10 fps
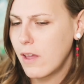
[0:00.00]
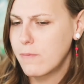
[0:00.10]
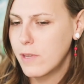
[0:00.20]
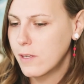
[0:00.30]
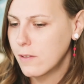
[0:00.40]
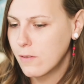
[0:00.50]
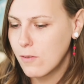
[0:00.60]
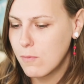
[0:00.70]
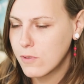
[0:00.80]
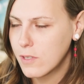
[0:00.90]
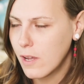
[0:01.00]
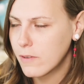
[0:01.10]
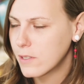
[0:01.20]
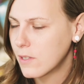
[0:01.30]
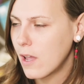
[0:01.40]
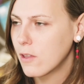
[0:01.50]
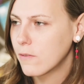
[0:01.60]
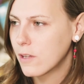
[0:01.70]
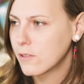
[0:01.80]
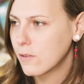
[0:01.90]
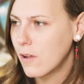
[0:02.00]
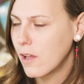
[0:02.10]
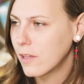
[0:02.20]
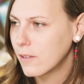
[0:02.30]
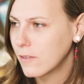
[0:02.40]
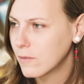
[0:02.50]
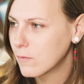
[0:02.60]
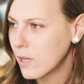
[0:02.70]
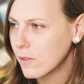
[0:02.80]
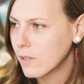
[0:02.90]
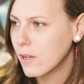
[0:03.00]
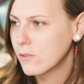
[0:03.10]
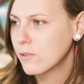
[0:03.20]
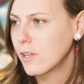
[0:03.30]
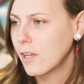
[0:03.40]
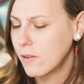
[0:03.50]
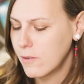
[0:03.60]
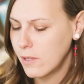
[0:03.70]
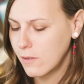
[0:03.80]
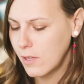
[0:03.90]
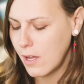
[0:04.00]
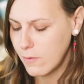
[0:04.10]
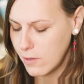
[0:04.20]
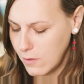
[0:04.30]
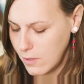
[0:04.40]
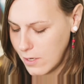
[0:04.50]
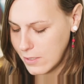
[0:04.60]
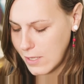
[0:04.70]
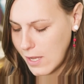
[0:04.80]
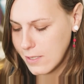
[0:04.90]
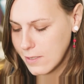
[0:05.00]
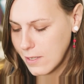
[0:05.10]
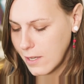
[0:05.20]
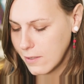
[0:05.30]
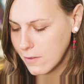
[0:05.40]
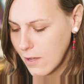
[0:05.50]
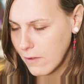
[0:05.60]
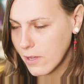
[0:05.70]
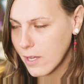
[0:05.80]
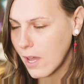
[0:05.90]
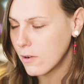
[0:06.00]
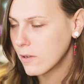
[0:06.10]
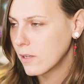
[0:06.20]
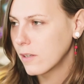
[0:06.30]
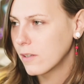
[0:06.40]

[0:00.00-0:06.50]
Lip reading: I've been in almost every style of restaurant around the country, around the United States, and I've encountered it